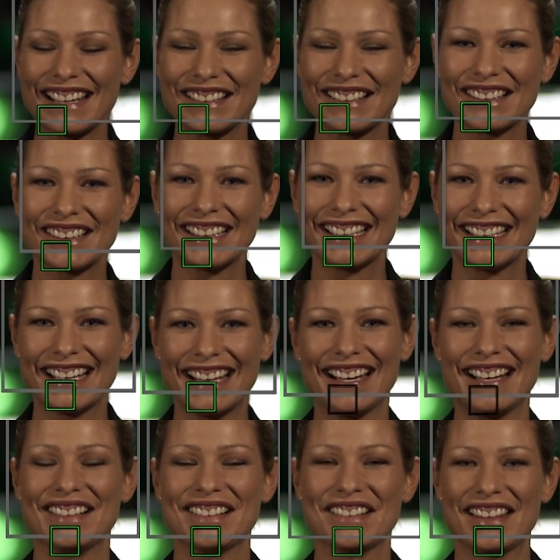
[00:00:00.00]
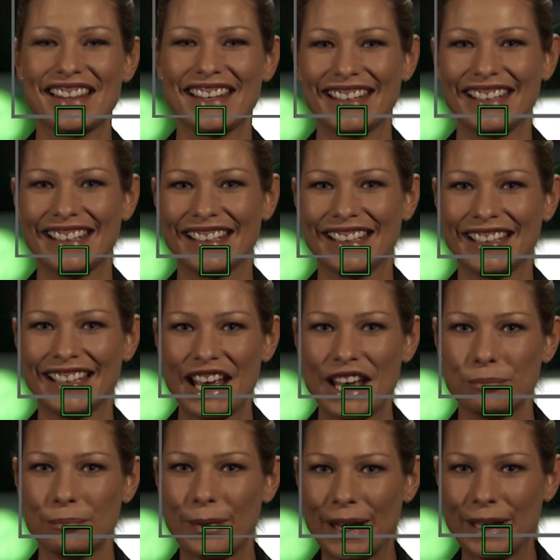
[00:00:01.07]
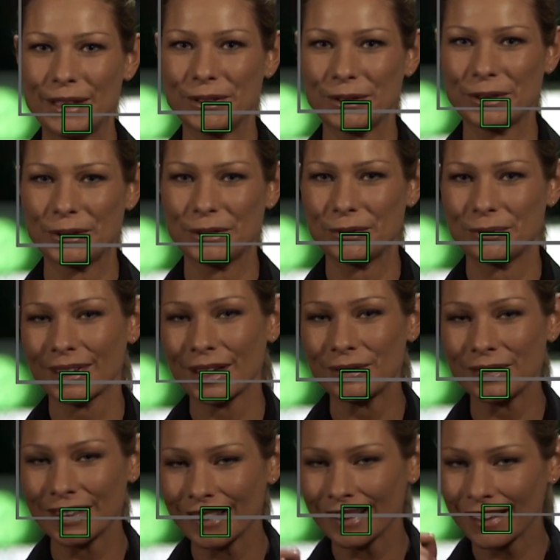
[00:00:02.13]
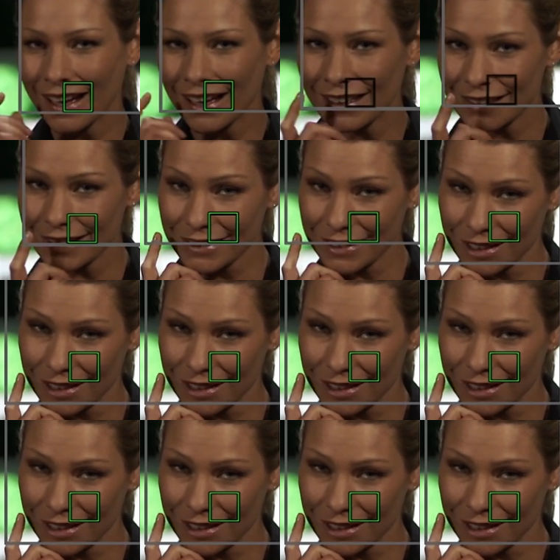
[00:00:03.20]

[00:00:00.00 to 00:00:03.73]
then we have the bedroom come here eyes.